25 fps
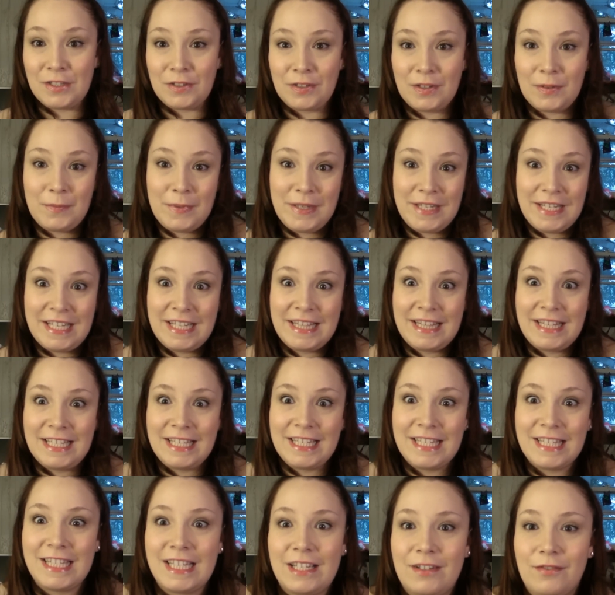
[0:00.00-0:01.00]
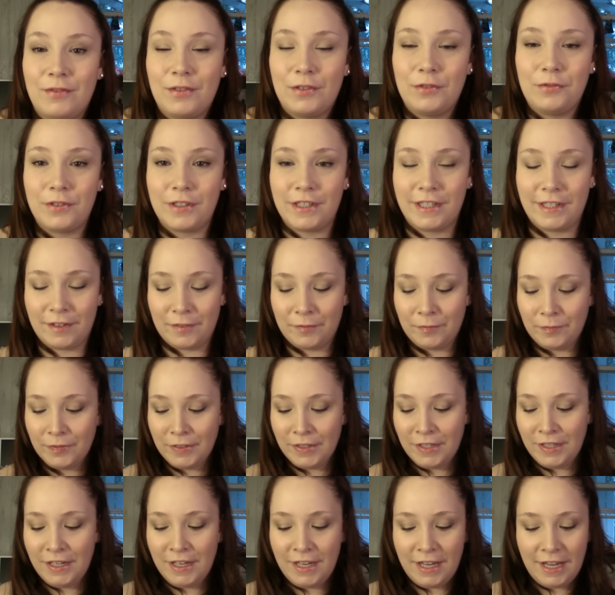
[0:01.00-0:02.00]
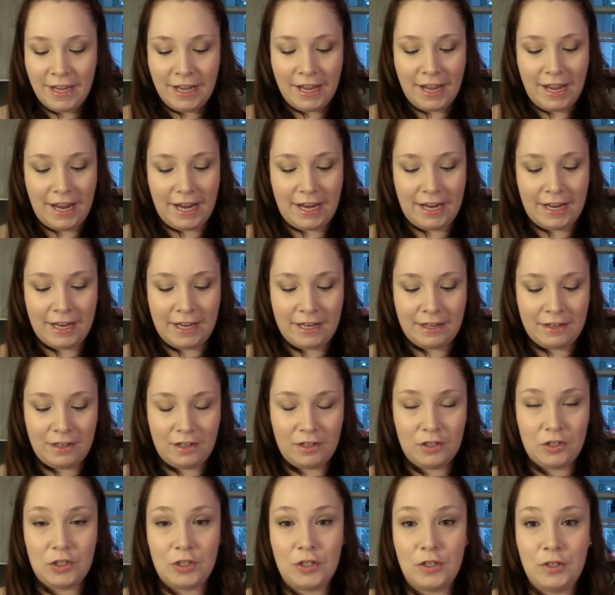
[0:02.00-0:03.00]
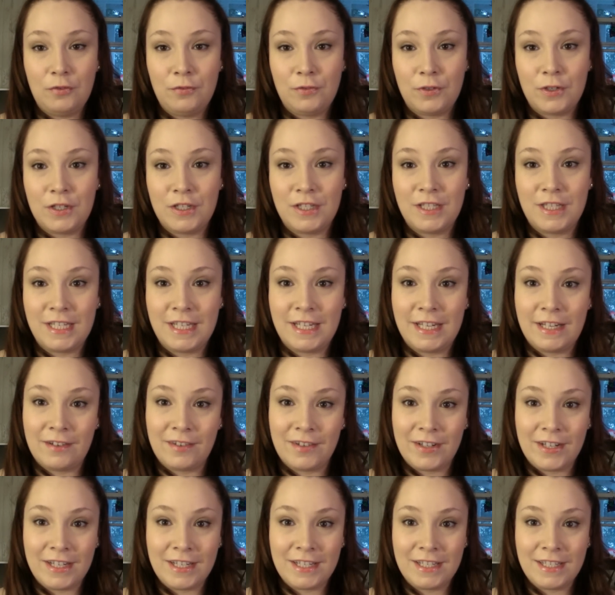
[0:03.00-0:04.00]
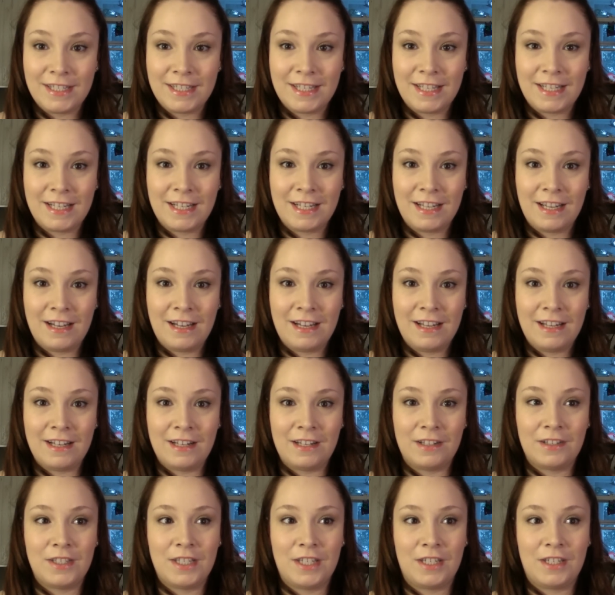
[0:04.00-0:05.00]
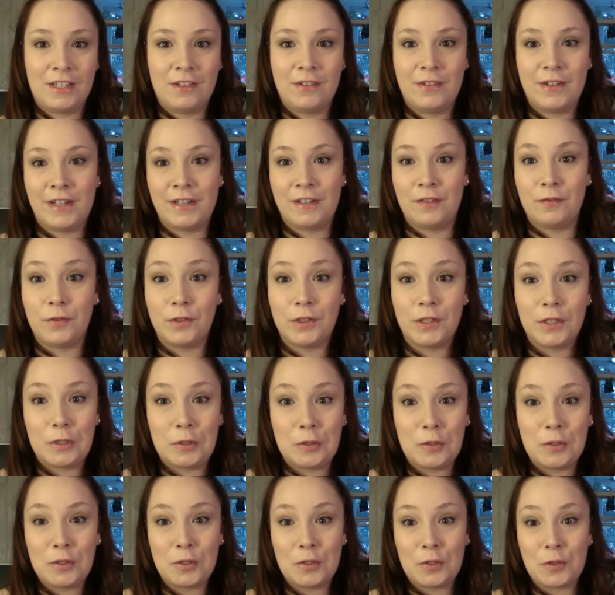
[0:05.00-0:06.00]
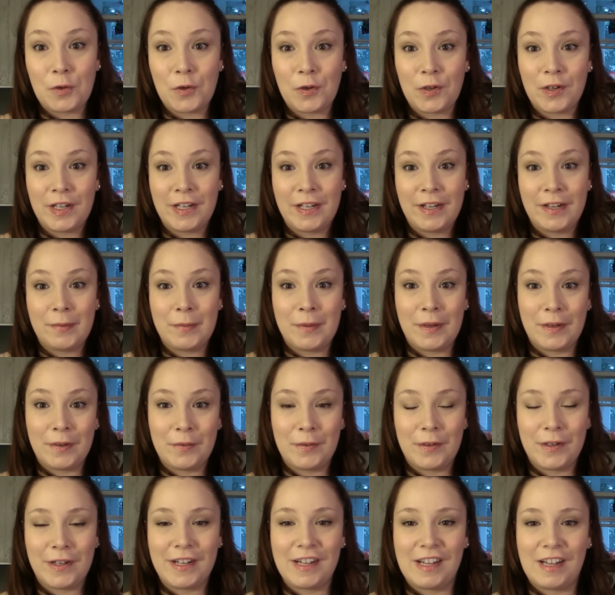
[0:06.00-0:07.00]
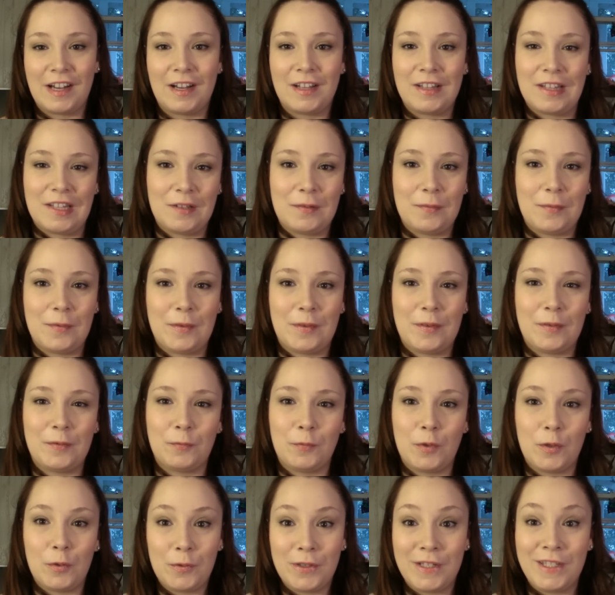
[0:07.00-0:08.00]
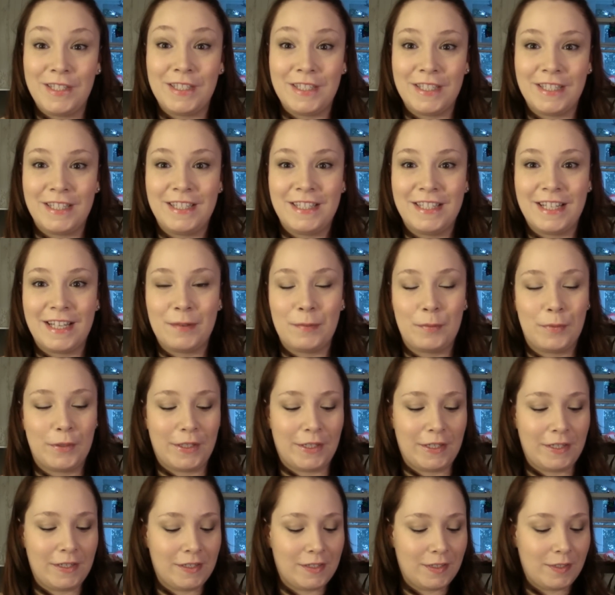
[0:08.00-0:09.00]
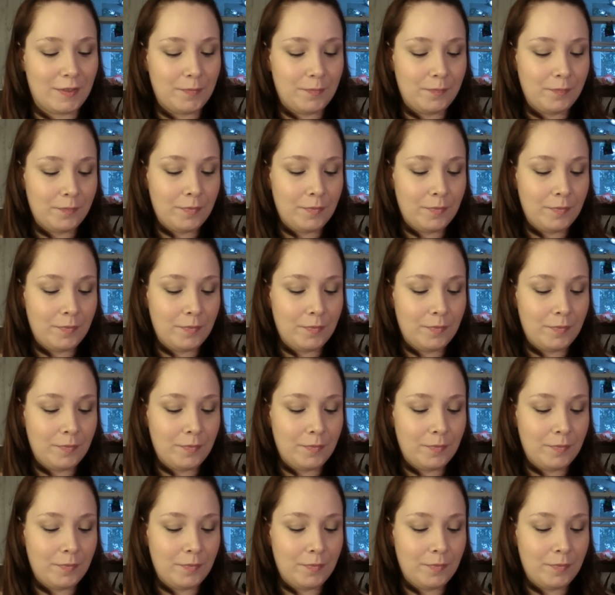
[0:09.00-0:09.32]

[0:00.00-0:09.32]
Let me get this stuff over here. And I'll show you first the earrings that I got and I'll tell you kind of a little story about where I got them and what we did in that place.